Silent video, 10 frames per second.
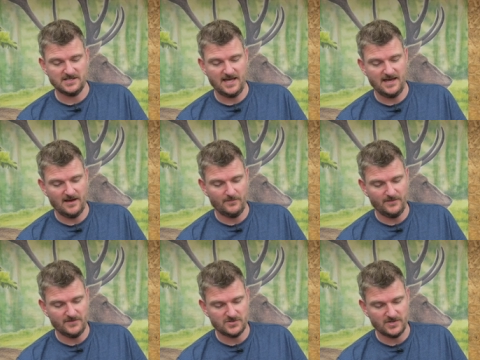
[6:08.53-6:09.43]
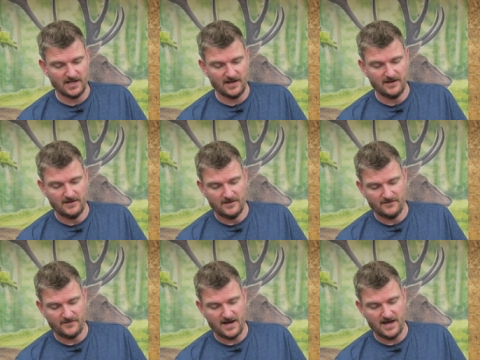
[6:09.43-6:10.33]
is here above the trigger,
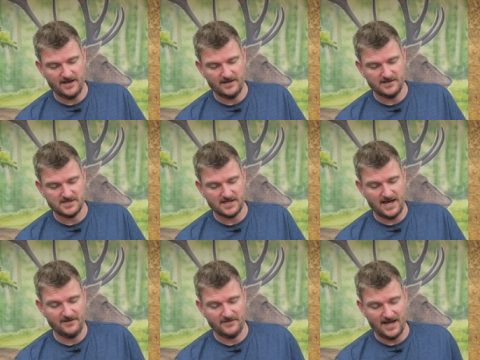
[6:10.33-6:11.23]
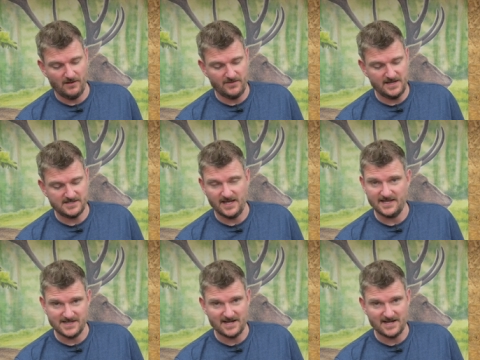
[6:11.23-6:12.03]
fire and safe. Now this is